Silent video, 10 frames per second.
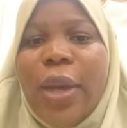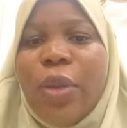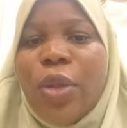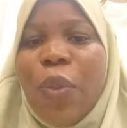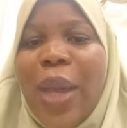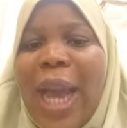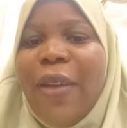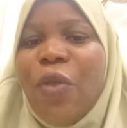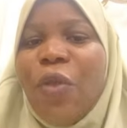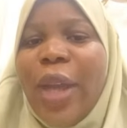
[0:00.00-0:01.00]
So we
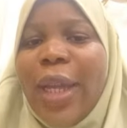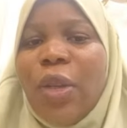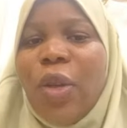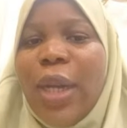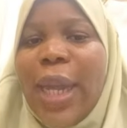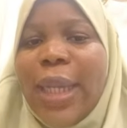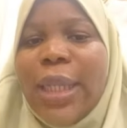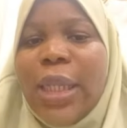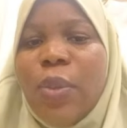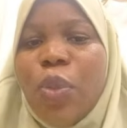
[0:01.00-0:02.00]
have Doyen
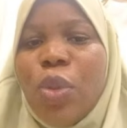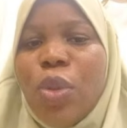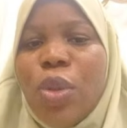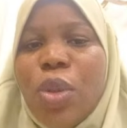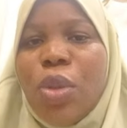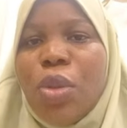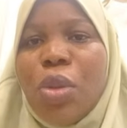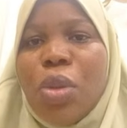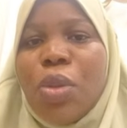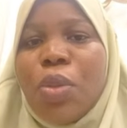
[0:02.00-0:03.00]
Collectibles.